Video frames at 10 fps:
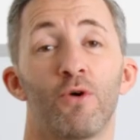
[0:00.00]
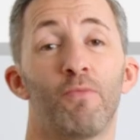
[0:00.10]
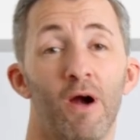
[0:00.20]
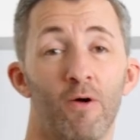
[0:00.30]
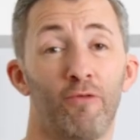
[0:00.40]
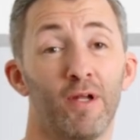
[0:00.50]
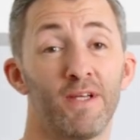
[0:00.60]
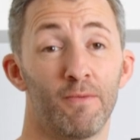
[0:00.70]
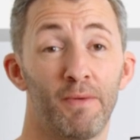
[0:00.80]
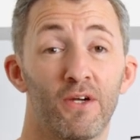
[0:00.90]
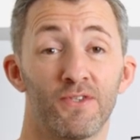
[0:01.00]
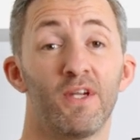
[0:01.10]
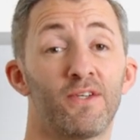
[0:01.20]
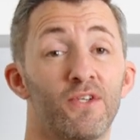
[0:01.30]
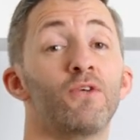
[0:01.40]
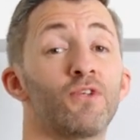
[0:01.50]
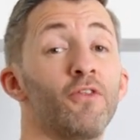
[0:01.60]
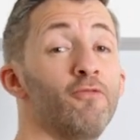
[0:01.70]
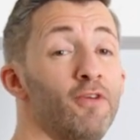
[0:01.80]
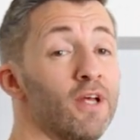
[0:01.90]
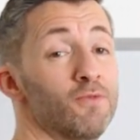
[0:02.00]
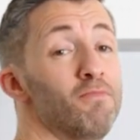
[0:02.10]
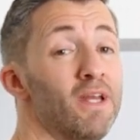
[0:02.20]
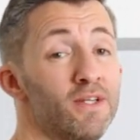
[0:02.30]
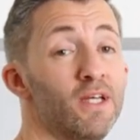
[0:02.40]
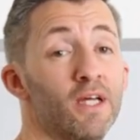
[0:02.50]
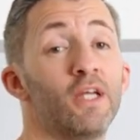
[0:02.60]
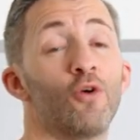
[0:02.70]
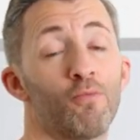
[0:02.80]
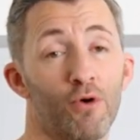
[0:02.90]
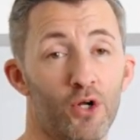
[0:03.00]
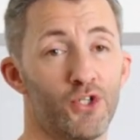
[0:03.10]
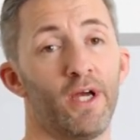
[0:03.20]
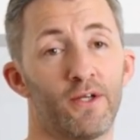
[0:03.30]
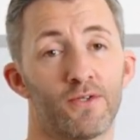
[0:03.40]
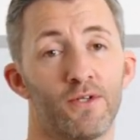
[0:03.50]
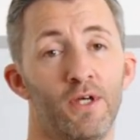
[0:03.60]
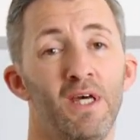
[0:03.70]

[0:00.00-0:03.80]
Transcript: so powerful is that because it executes on the Fides metadata in your projects,